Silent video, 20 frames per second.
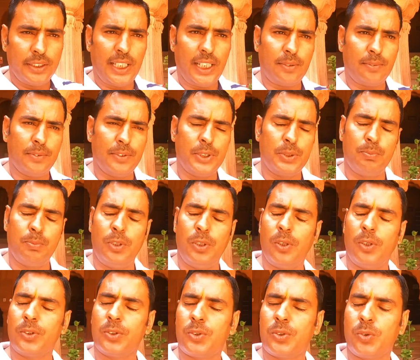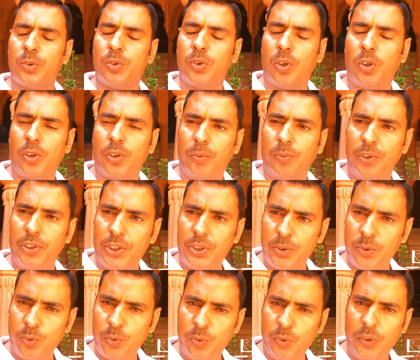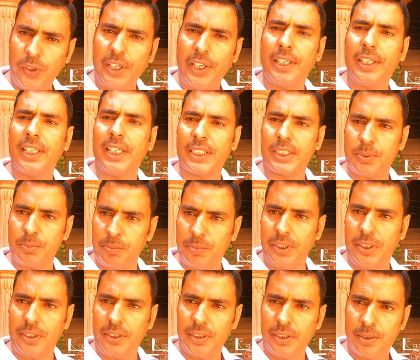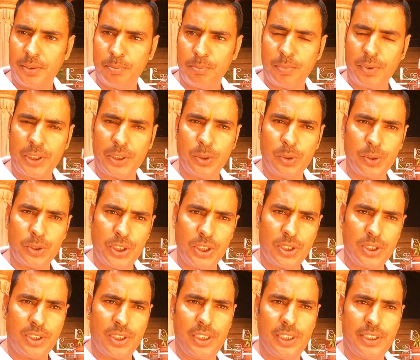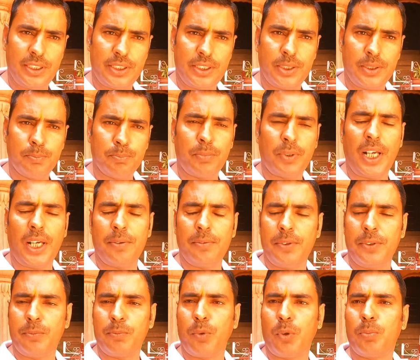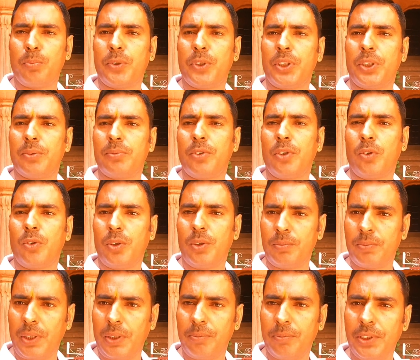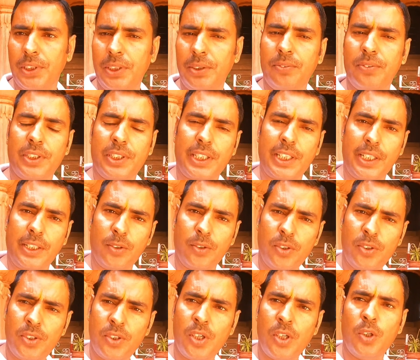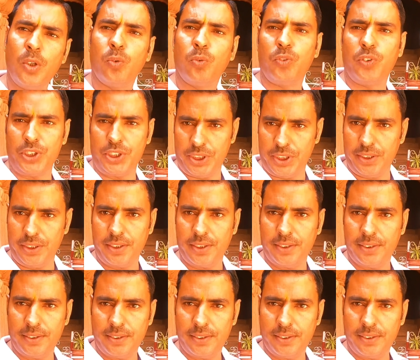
That one is belongs to God Vishnu and Lakshmi. But those still is private property of the royal family. We cannot visit.